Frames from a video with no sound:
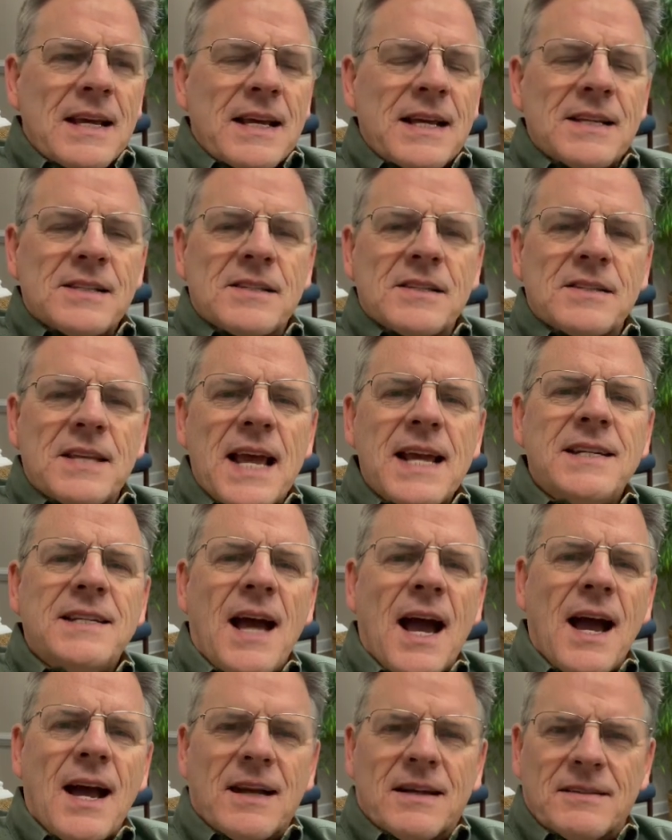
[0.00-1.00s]
He says, "Hey
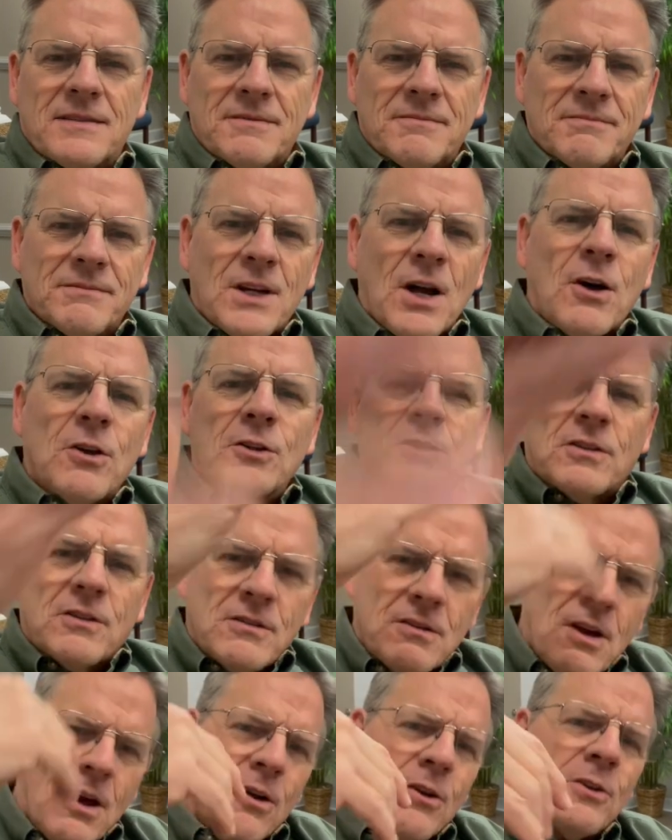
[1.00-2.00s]
doc,"
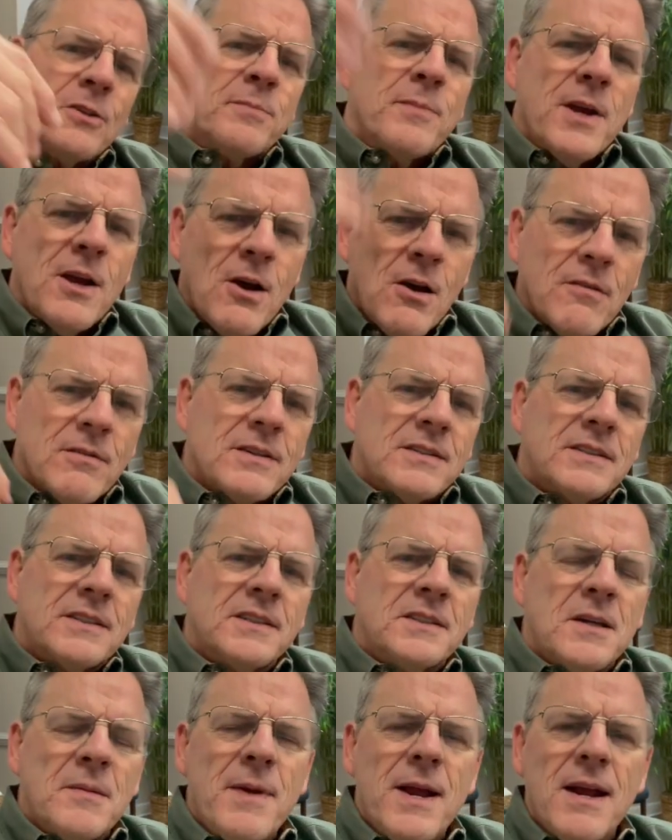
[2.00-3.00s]
calls me over. He
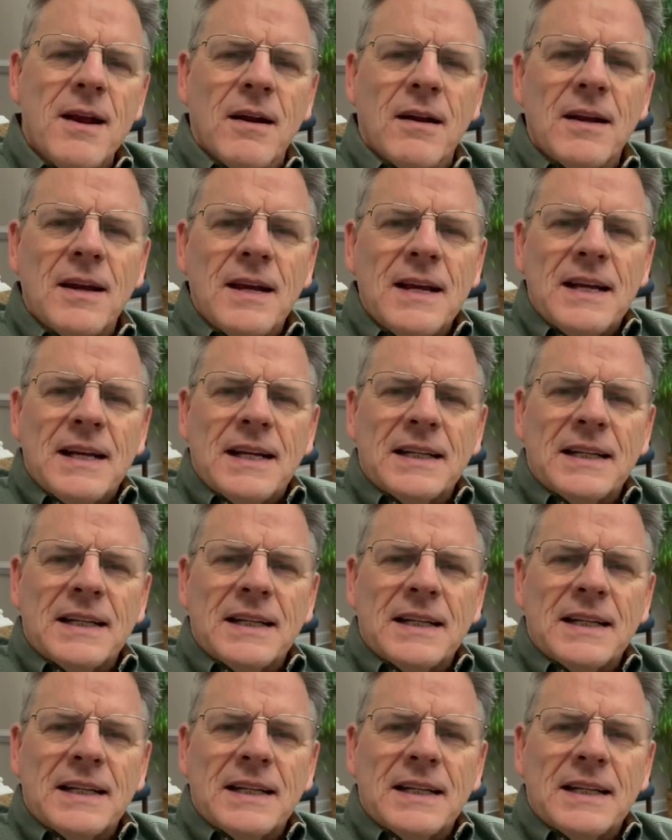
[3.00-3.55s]
says, "Come here."